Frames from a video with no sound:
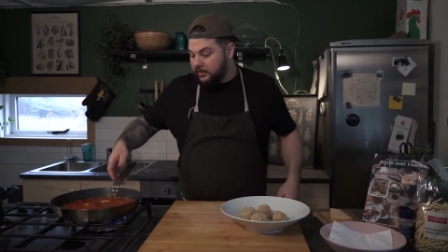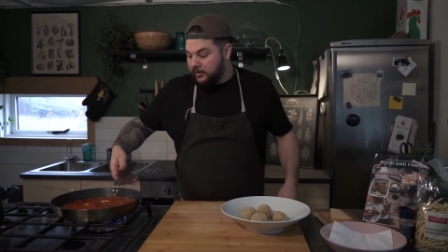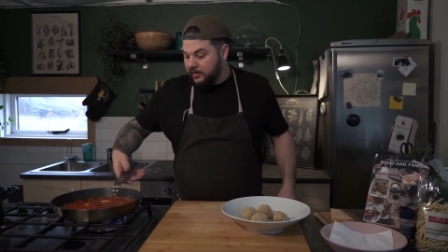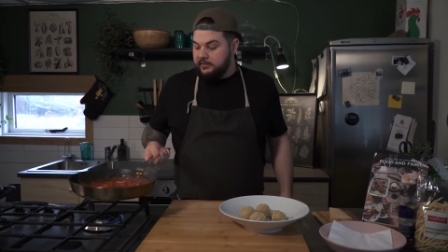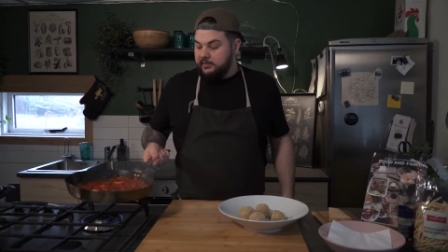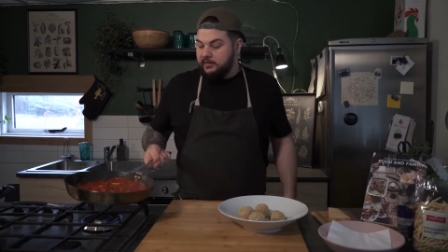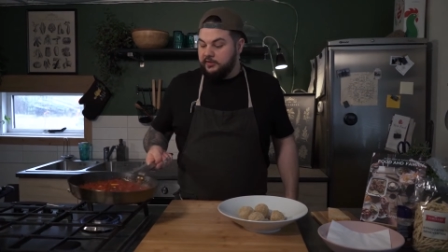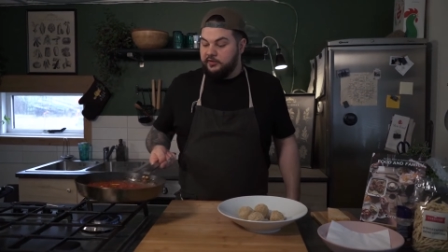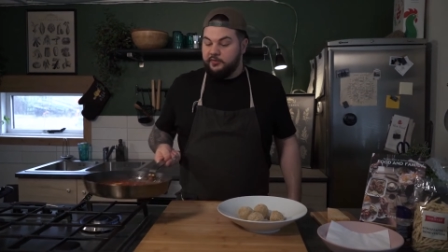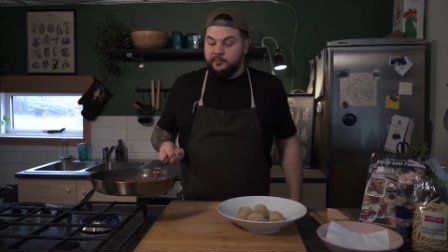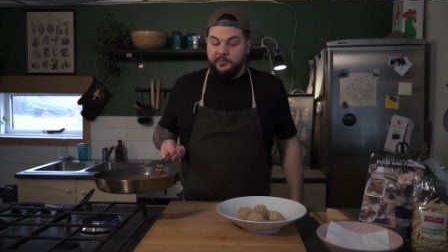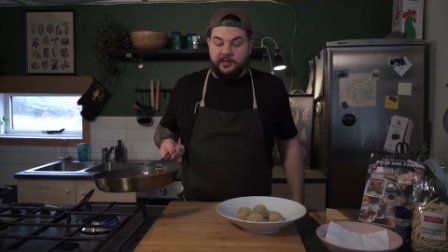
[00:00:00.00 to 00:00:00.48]

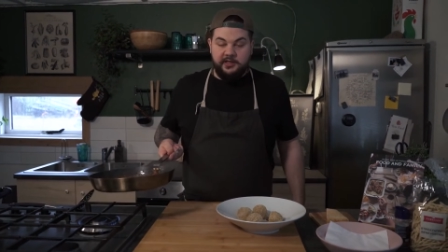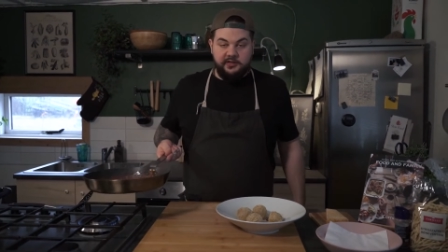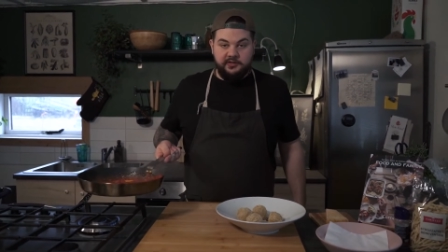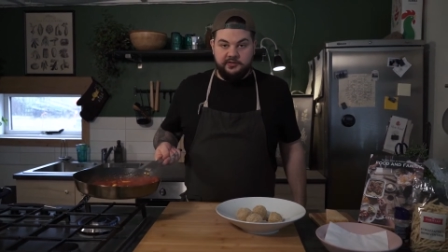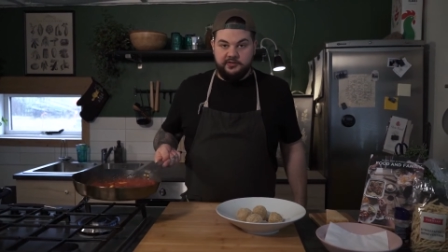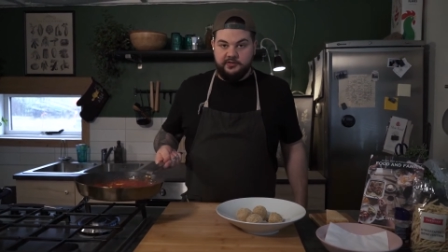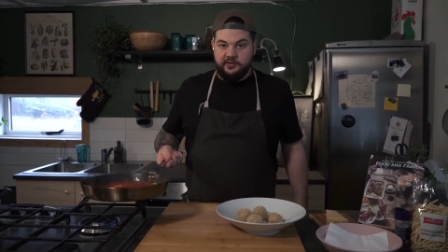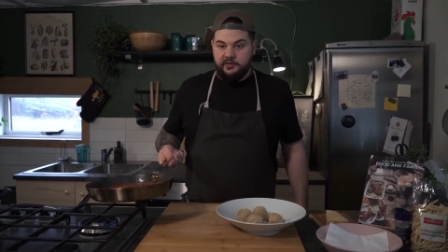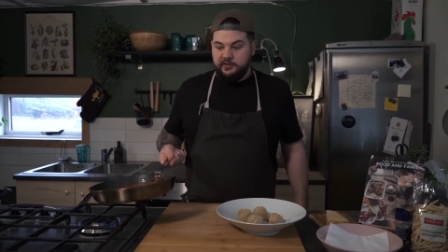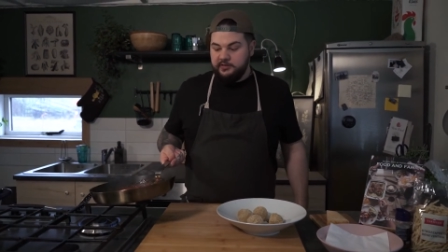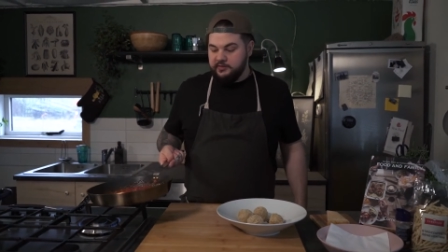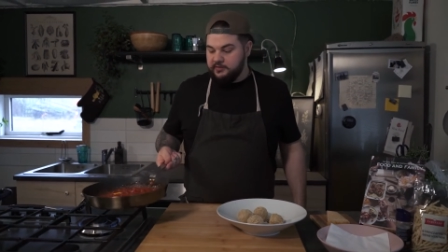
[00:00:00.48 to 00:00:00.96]
The tomato
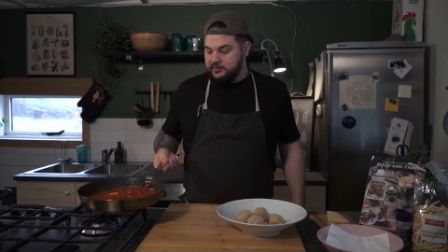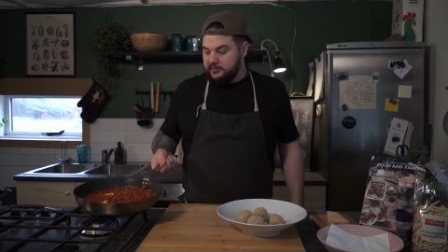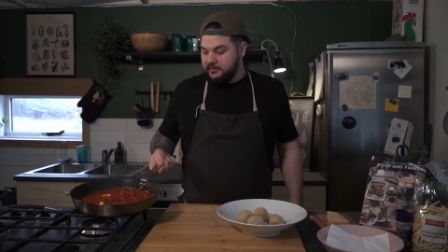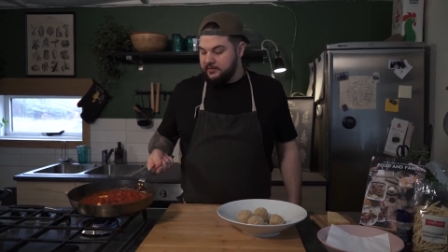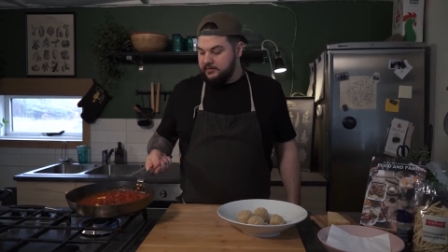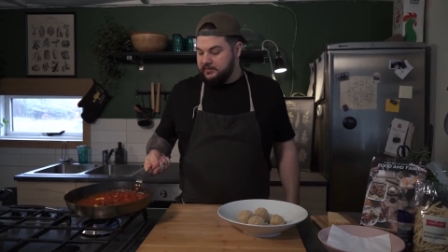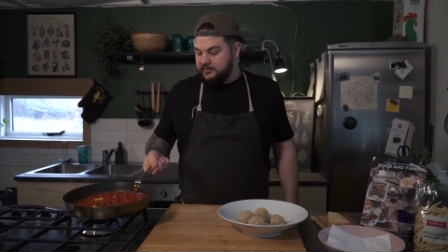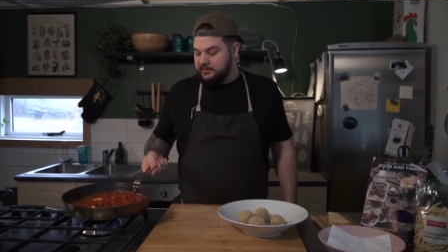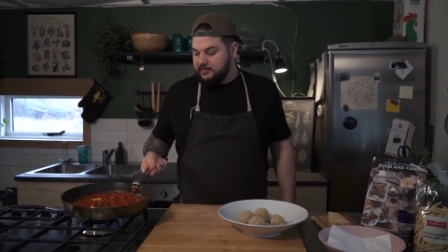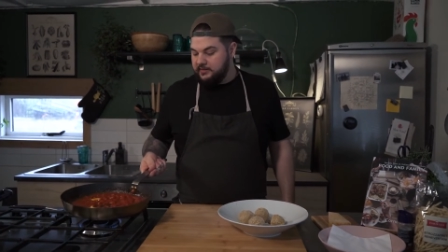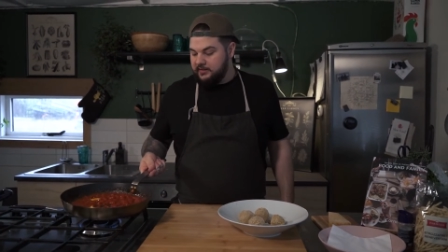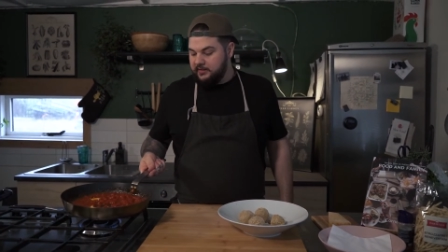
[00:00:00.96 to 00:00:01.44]
sauce,
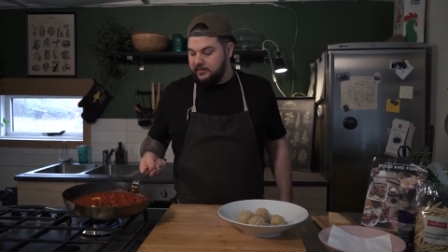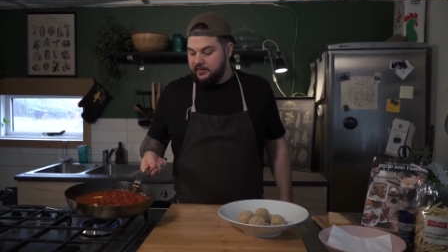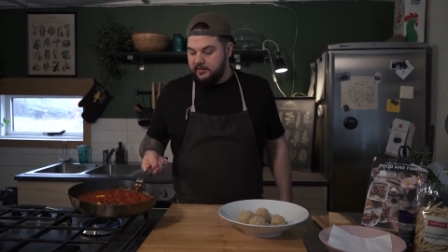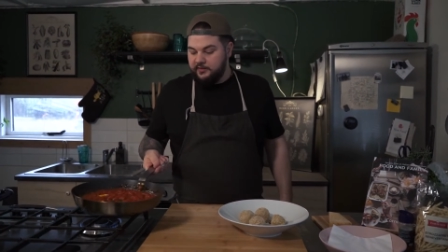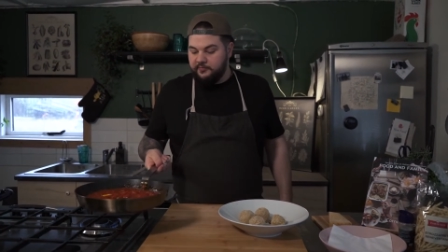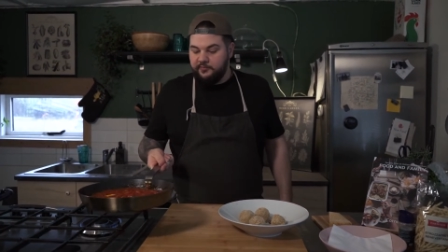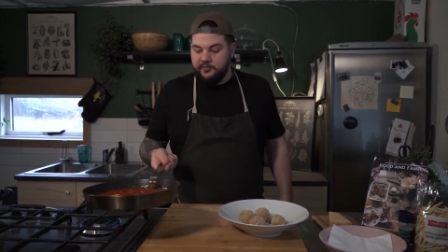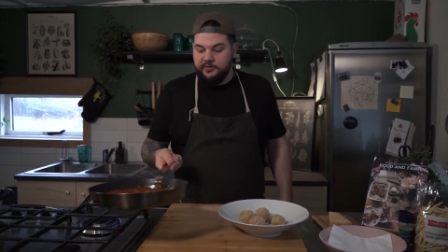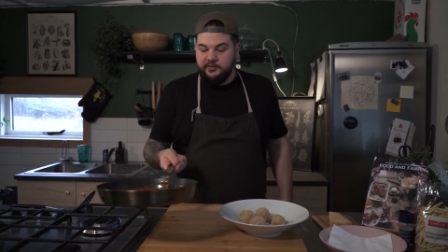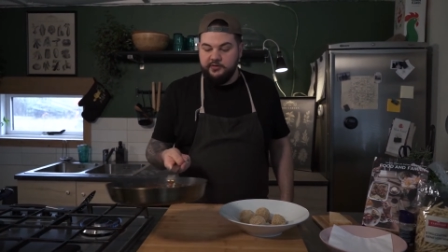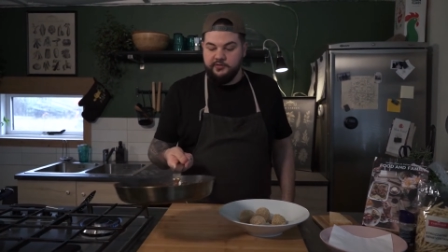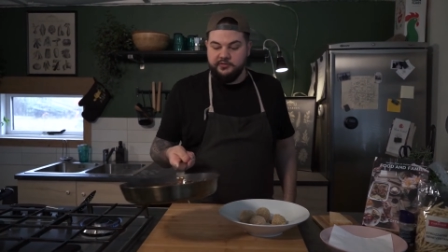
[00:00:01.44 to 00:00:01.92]
it's
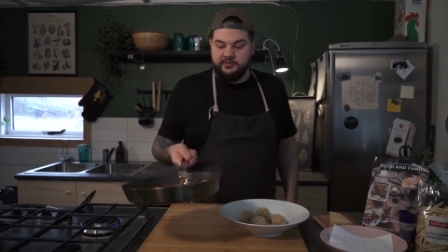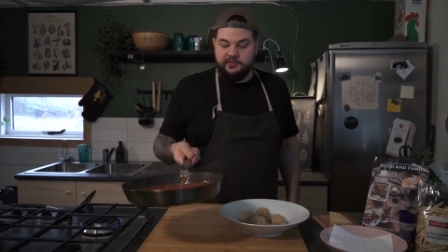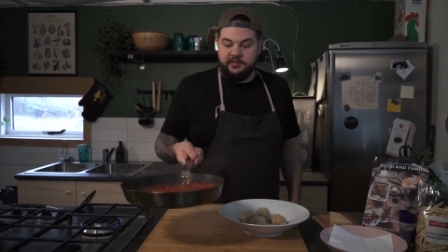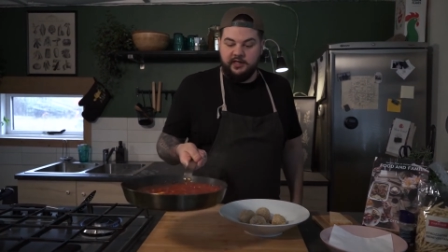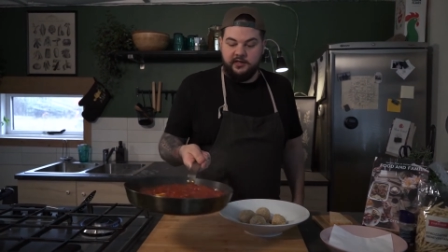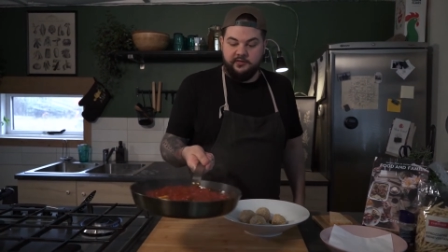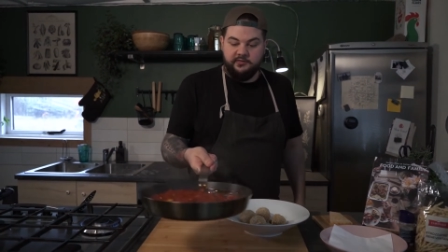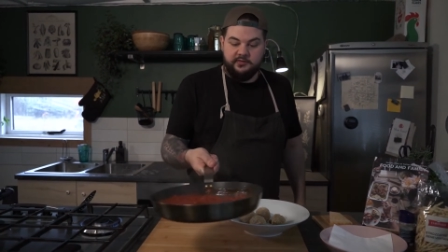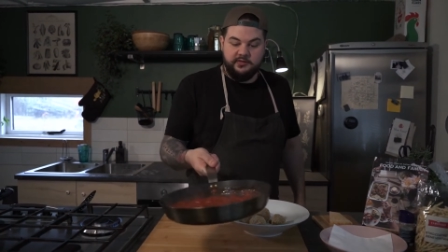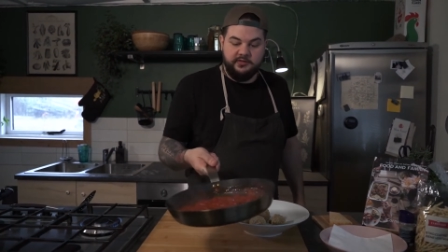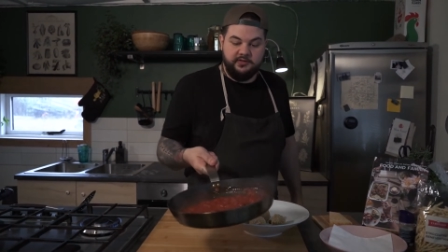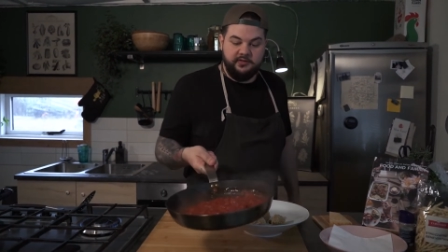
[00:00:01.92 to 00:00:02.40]
reduced
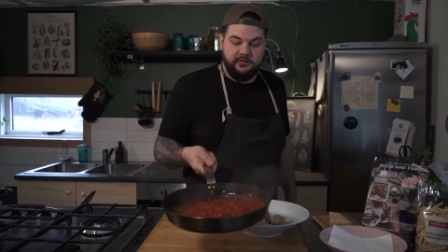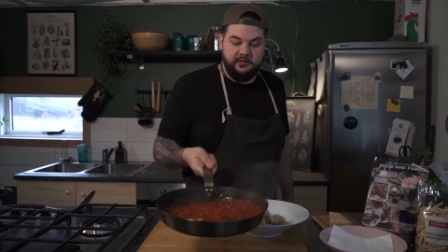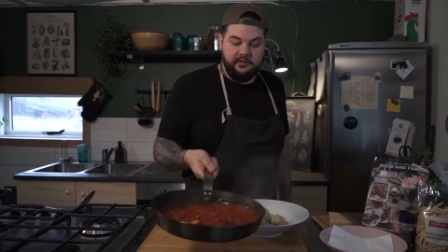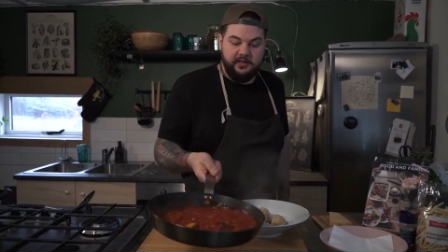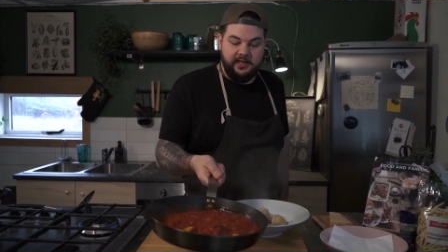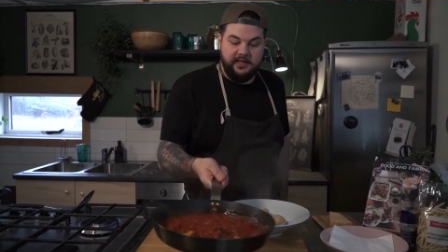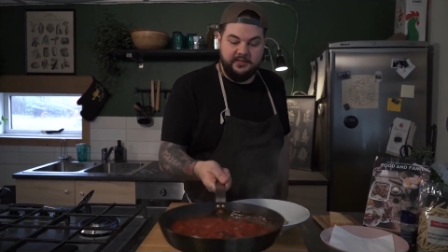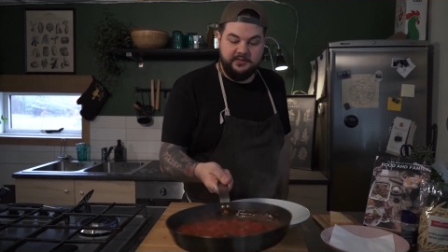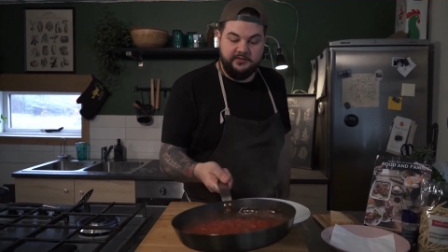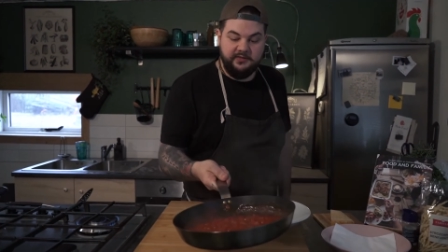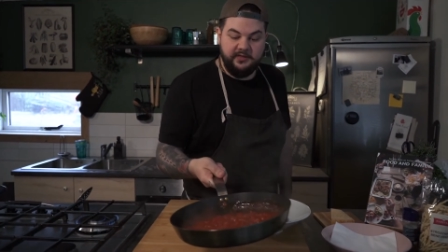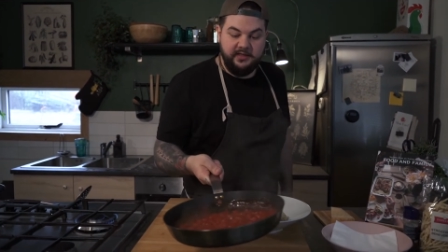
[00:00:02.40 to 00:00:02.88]
down, so
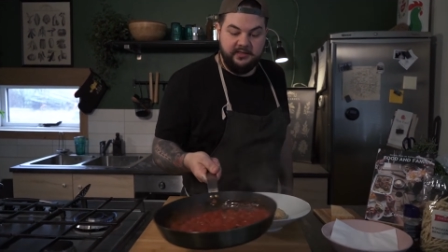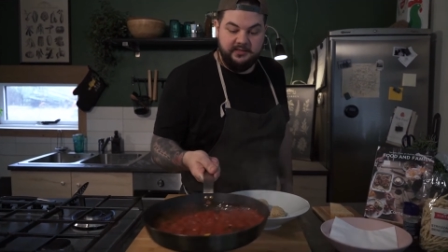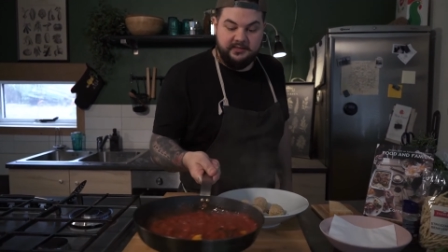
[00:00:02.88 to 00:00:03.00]
as you can